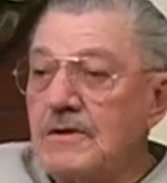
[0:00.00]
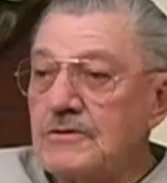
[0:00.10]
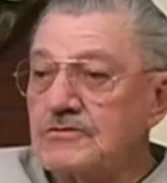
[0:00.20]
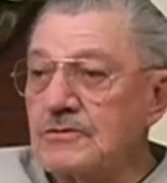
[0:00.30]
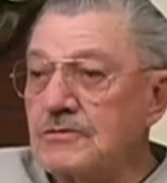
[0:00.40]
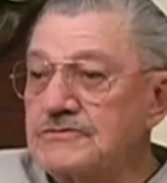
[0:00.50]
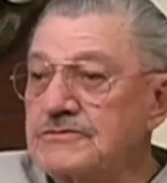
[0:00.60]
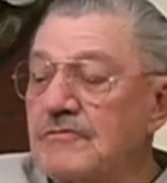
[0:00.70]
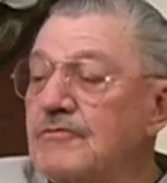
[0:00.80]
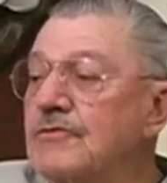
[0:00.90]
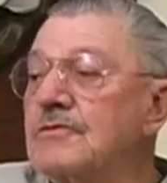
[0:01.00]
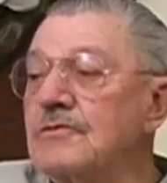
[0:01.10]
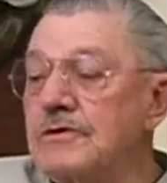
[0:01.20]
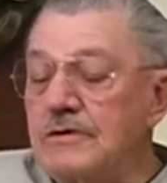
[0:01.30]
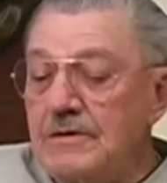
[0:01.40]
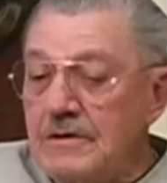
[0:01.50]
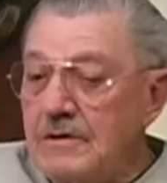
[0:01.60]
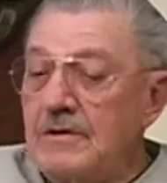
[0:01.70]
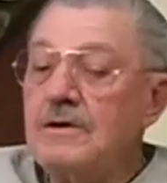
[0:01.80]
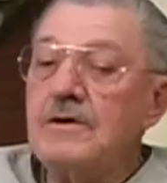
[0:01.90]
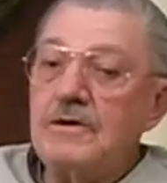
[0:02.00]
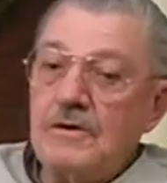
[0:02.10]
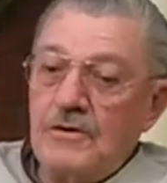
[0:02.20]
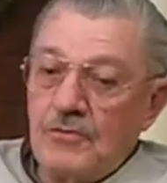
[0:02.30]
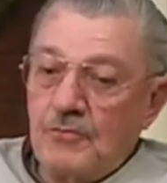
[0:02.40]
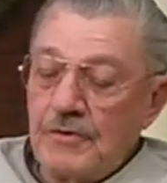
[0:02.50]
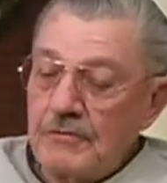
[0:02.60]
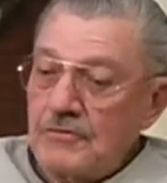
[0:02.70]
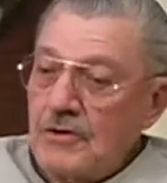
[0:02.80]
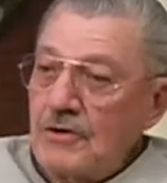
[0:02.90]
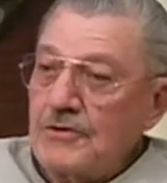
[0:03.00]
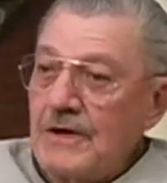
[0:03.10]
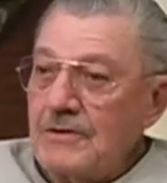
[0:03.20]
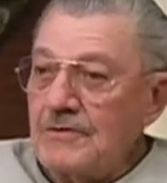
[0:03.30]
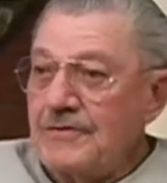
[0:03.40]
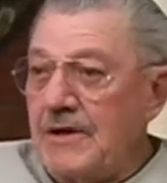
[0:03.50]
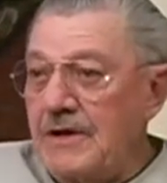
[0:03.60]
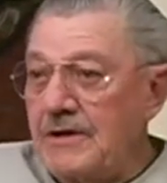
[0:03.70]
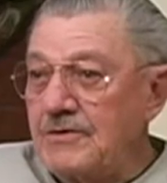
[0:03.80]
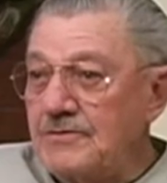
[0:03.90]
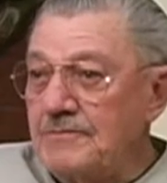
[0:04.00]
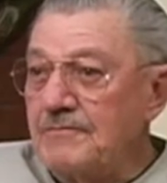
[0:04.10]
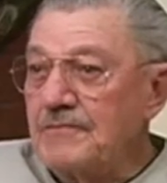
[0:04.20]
So at 7:30, we were all down at the hangar